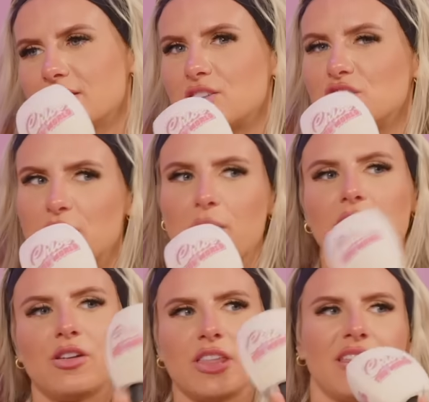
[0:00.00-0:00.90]
So she went
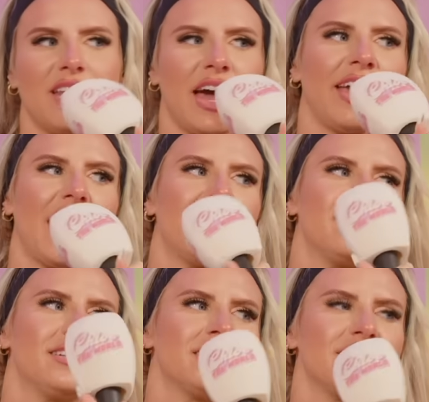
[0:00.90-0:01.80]
on the other day
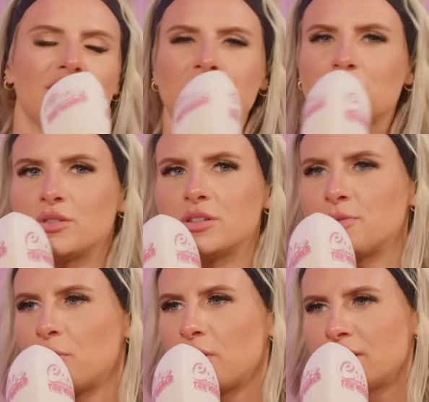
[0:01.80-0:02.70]
and she was talking to this
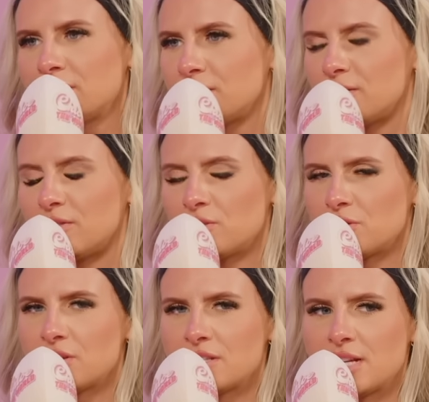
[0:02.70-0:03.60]
boy. She
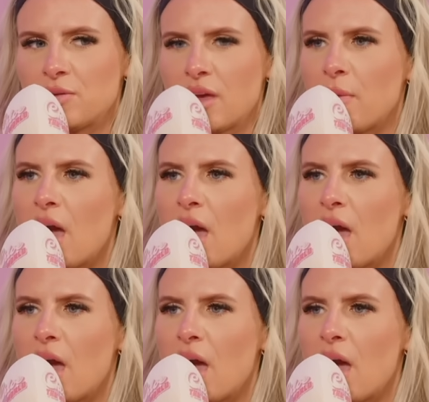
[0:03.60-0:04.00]
wants to go to sleep with him.